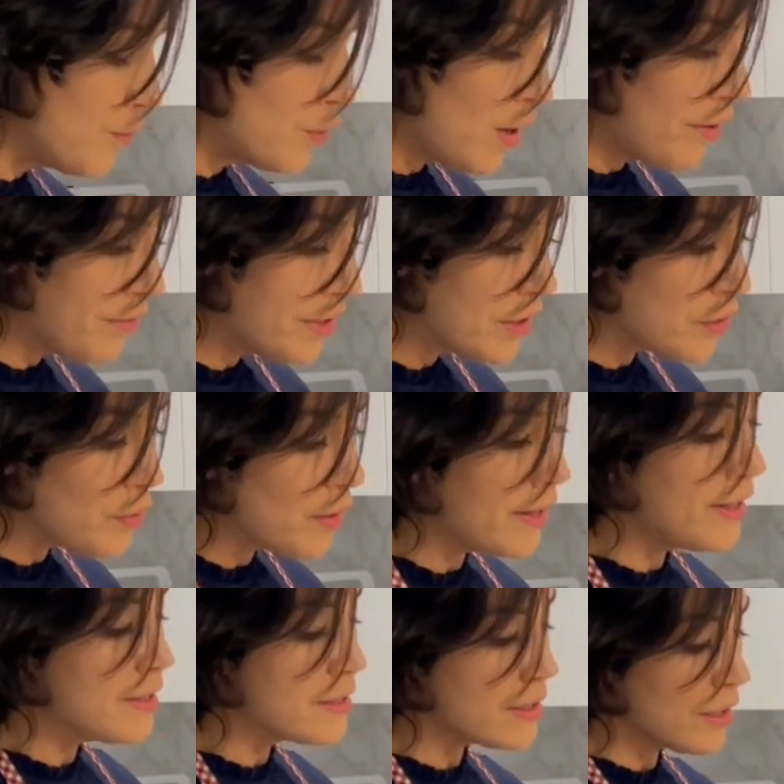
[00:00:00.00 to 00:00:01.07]
you have the
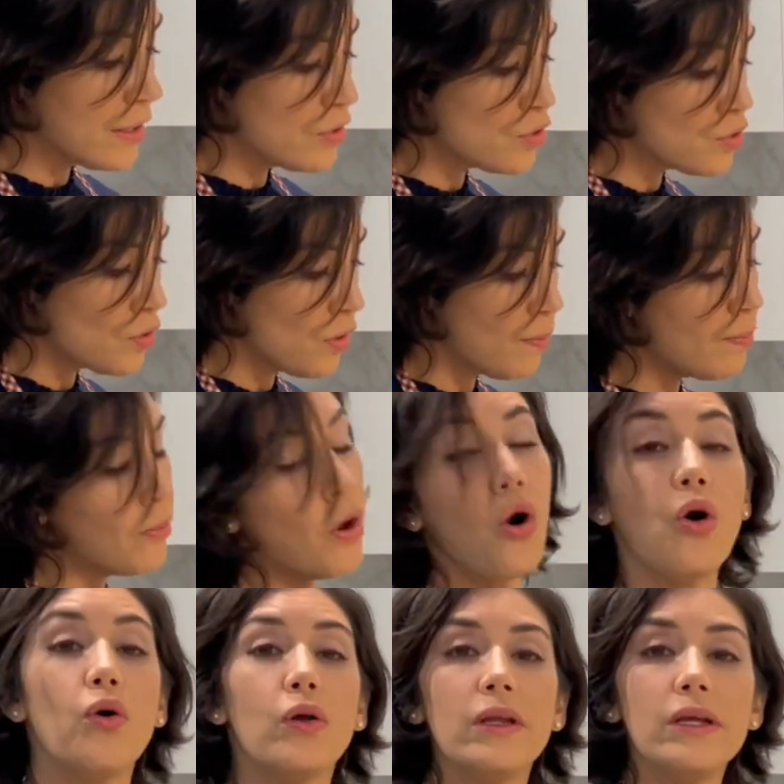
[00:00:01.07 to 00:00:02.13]
ingredients, some
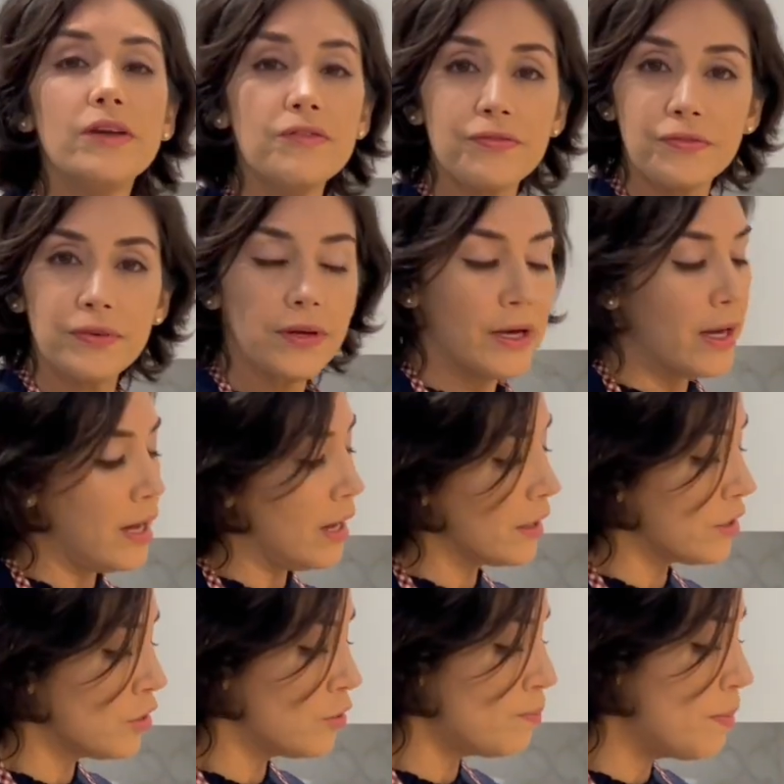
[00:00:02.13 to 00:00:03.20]
olive, it
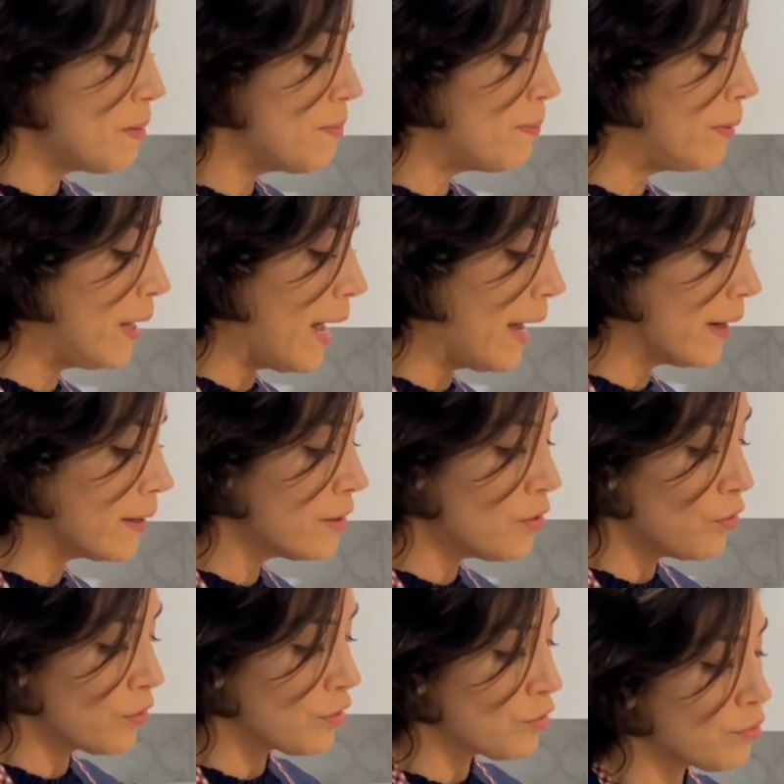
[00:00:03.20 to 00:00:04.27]
could be black
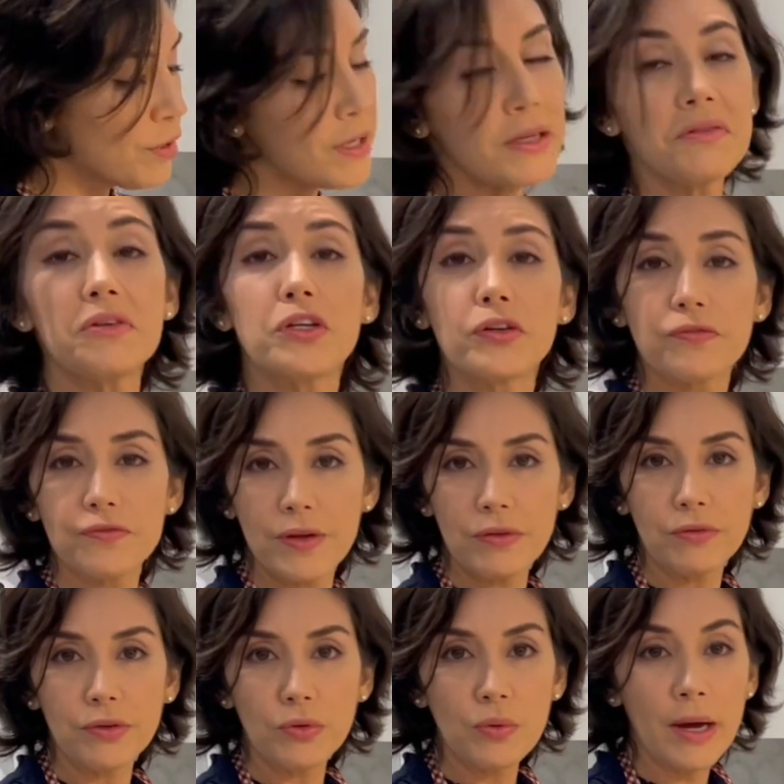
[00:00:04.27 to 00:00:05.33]
or green, your
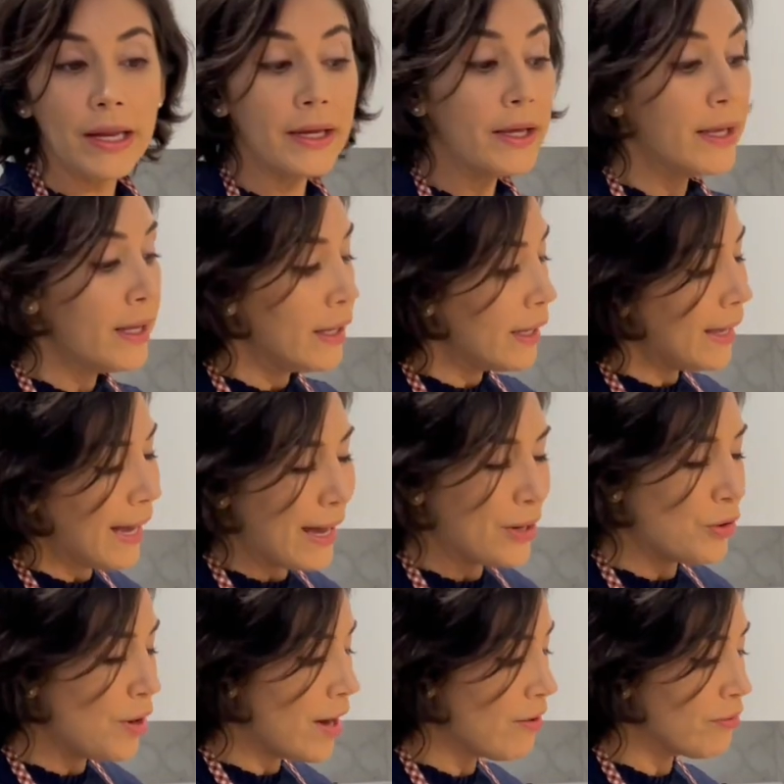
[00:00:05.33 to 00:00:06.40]
favorite one. I
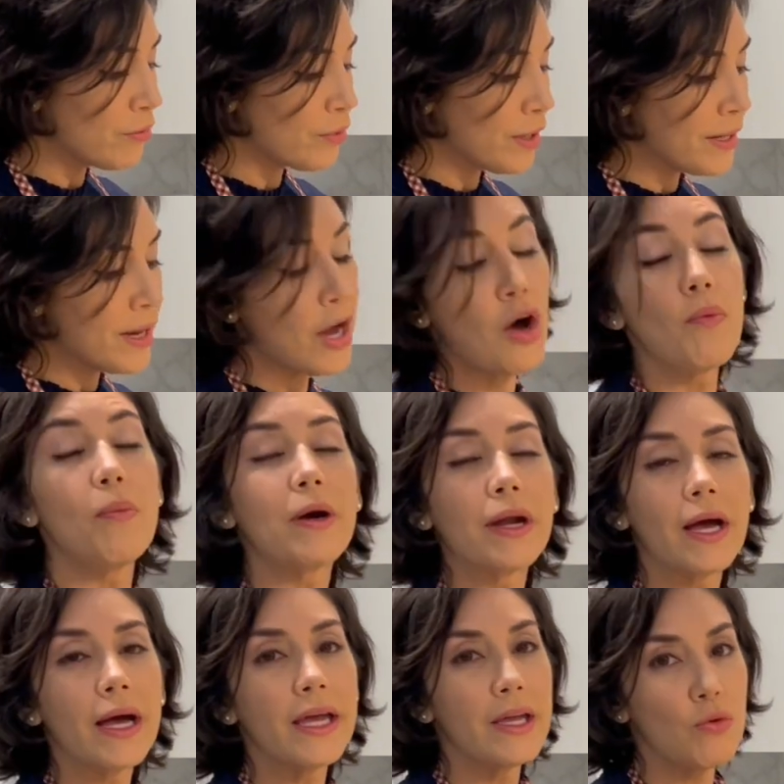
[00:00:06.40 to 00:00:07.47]
don't have it right now, but
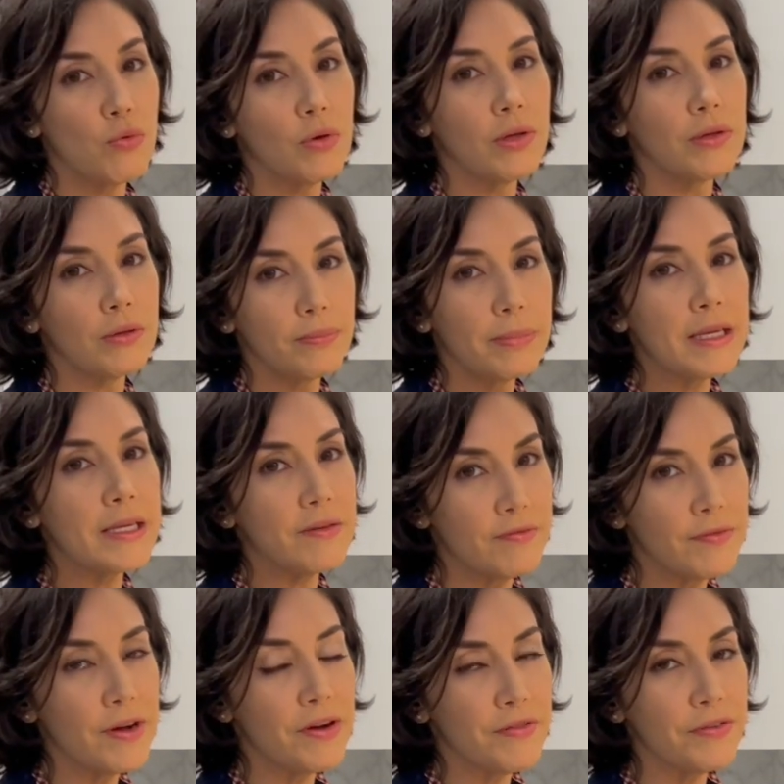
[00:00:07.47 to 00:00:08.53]
it will be
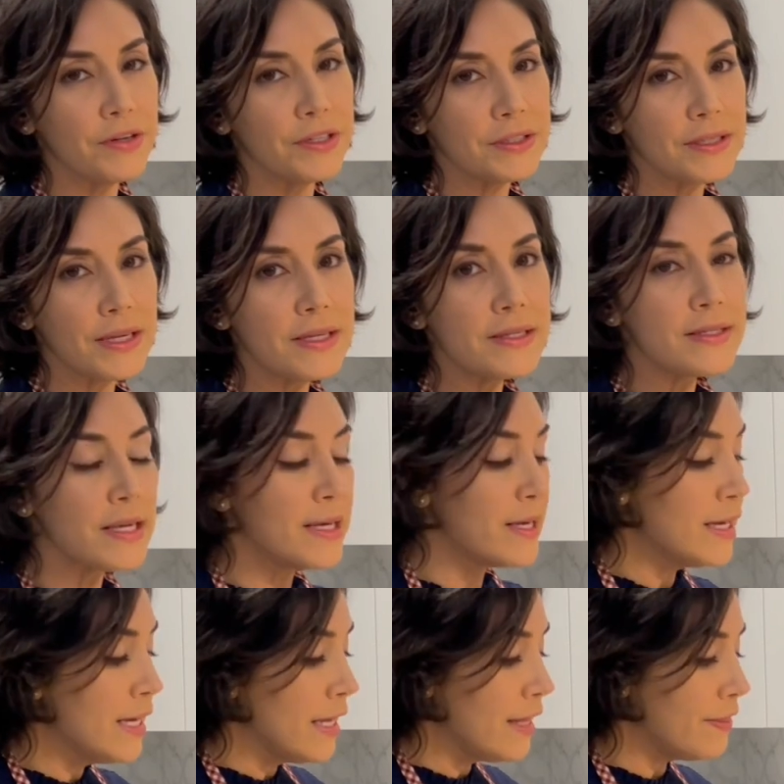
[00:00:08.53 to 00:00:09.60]
very, very tasty.
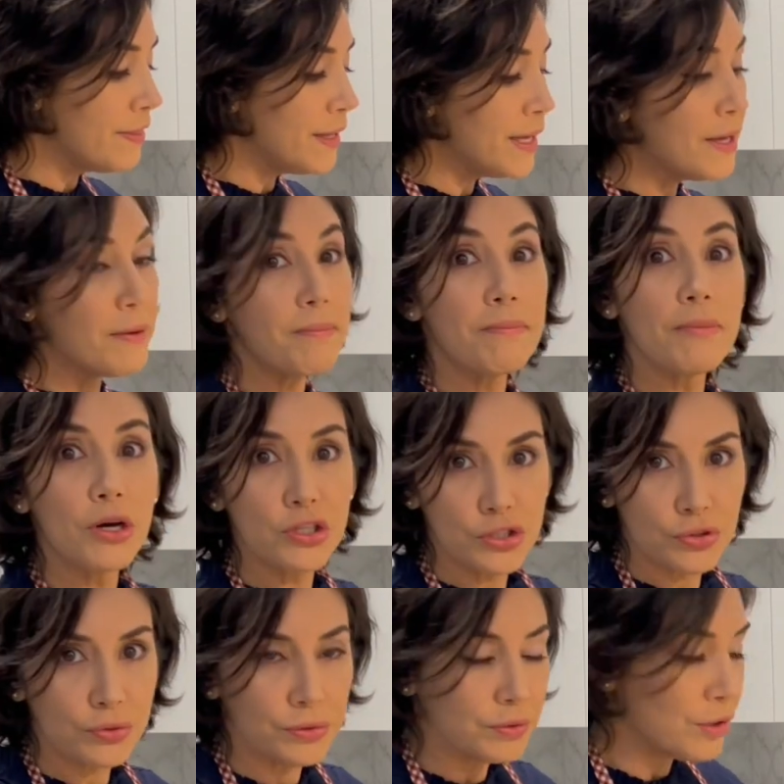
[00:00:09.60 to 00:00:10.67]
The mustard